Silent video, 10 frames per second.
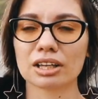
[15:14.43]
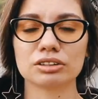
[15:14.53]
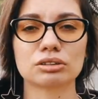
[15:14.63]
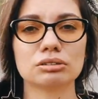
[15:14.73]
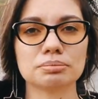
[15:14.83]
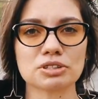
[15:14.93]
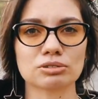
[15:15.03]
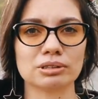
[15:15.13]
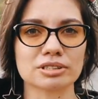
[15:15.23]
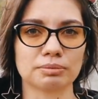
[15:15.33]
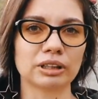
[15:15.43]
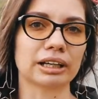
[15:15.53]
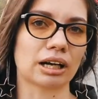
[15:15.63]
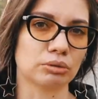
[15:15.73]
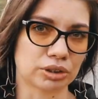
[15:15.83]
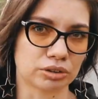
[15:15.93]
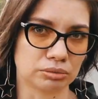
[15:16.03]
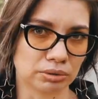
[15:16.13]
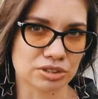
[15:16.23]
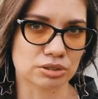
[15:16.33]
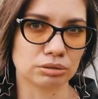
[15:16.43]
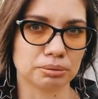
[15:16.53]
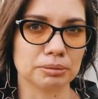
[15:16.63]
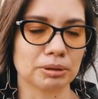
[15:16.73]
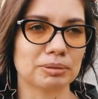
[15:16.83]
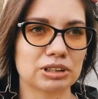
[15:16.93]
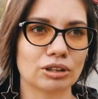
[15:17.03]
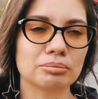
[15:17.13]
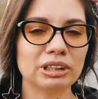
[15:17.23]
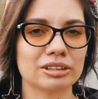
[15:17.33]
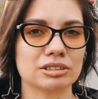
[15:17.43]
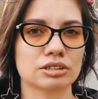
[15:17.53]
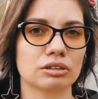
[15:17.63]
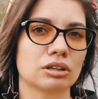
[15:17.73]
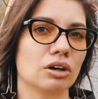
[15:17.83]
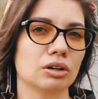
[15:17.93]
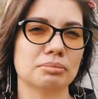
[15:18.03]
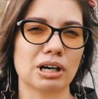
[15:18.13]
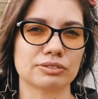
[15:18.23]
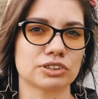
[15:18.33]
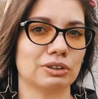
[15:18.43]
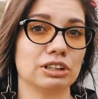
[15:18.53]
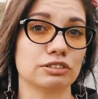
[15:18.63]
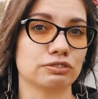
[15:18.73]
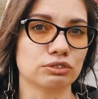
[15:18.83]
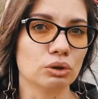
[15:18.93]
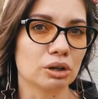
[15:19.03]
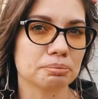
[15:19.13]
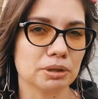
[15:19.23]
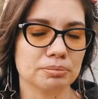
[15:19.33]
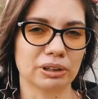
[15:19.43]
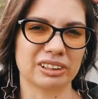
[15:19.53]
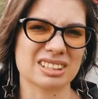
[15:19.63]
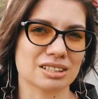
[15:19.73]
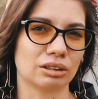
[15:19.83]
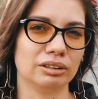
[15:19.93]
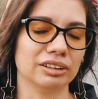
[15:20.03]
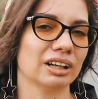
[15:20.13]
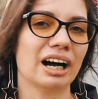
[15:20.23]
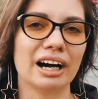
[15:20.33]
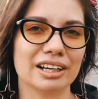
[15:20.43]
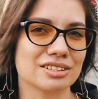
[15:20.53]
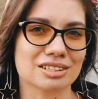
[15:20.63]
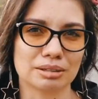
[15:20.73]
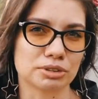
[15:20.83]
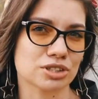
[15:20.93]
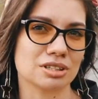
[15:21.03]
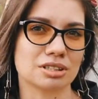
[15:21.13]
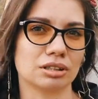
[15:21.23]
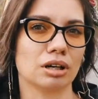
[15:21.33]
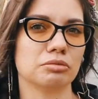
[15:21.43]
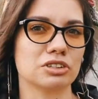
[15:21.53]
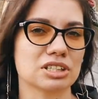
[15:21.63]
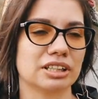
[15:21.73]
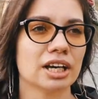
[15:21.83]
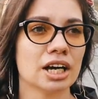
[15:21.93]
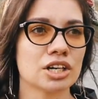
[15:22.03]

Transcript: the group is really small, like our group was two people, but normally they don't go above 24 people and it's only in high summer season, obviously.